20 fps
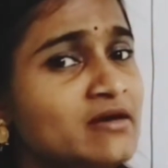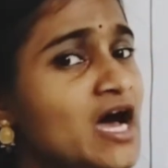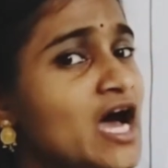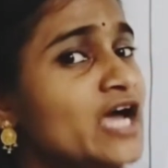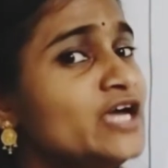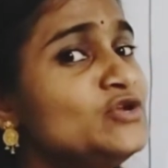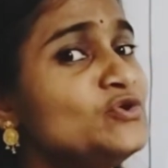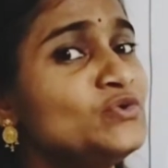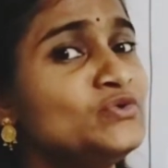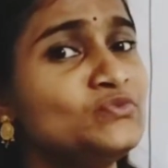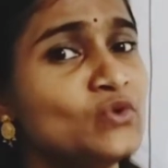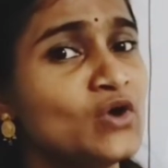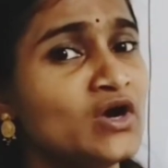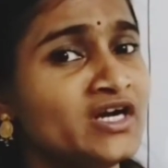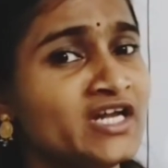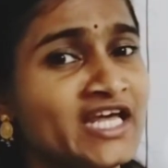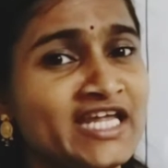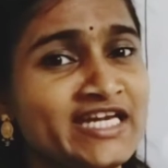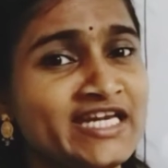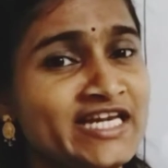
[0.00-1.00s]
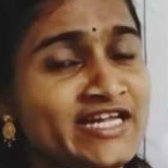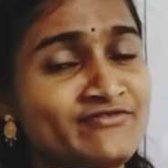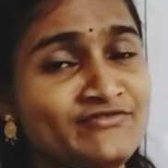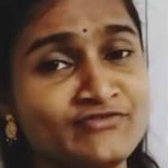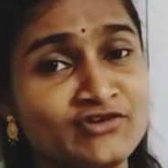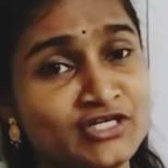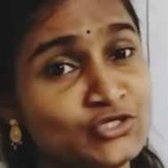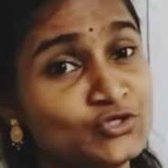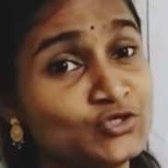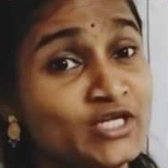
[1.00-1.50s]
I don't want idli for
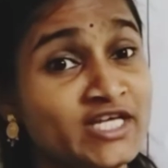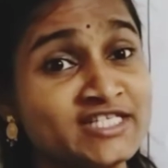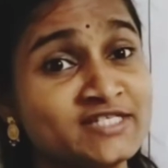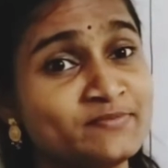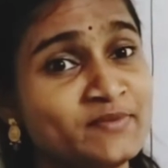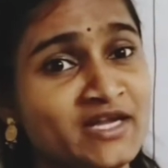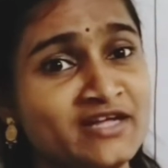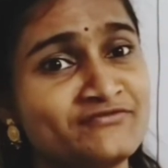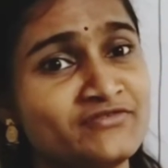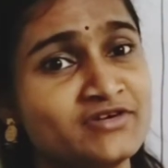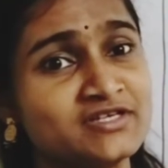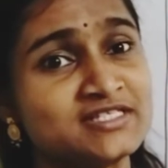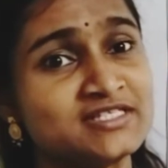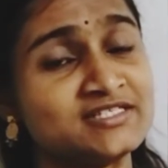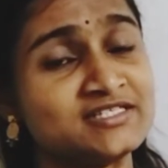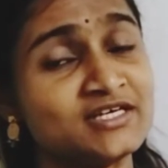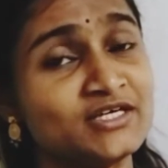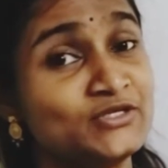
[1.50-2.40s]
today's breakfast.